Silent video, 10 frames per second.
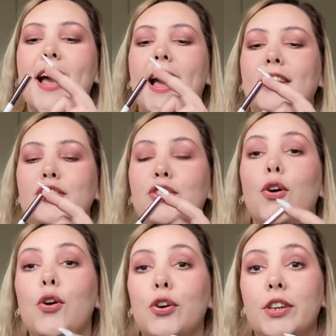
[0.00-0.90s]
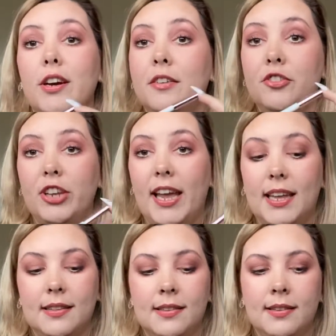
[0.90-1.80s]
a ton of
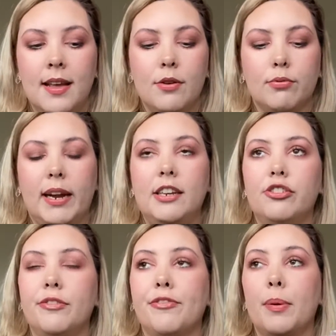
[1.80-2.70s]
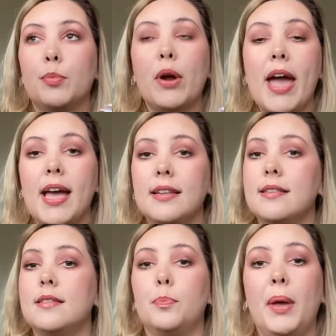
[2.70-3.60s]
shades ranging from
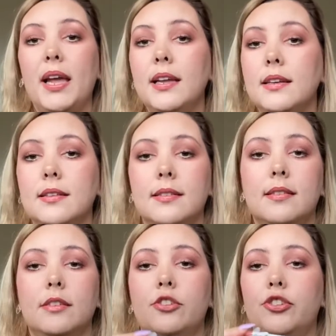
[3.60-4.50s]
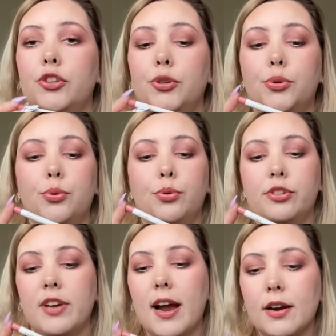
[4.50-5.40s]
reds to pinks to
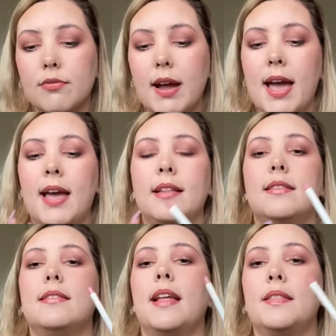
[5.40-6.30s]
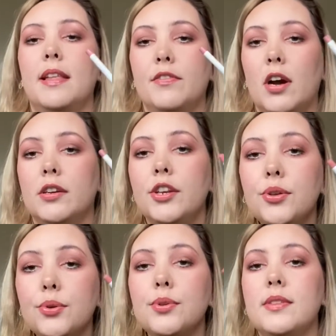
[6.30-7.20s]
dark reds. Then they've got
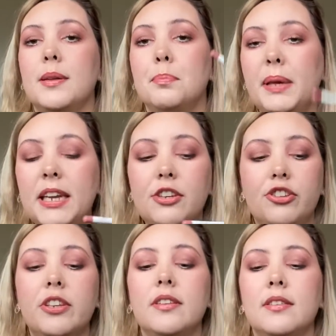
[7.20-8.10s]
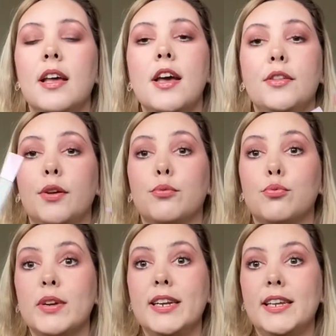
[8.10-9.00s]
nudes and peaches. They're
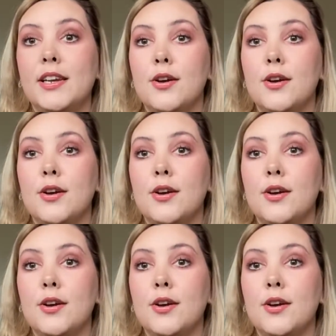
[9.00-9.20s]
really,